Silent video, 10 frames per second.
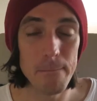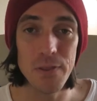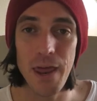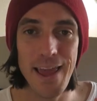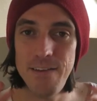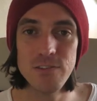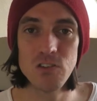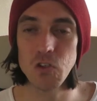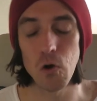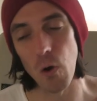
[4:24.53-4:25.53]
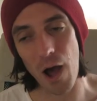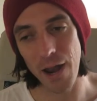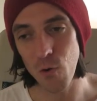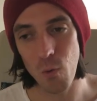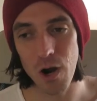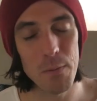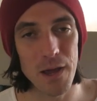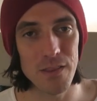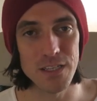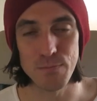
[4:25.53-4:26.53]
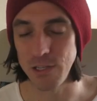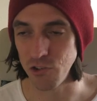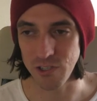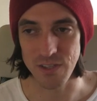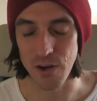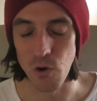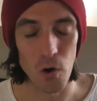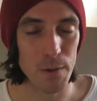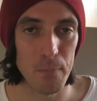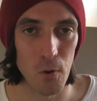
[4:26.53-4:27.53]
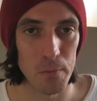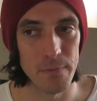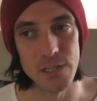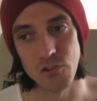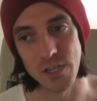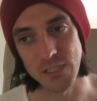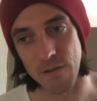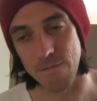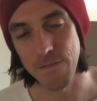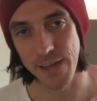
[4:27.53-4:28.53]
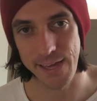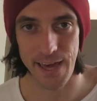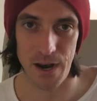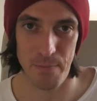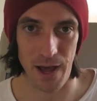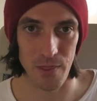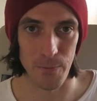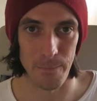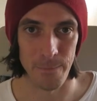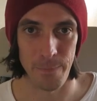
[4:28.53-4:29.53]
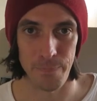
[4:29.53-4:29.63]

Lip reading: But even so, I don't worry about these metrics. They're not important metrics. Forget about them.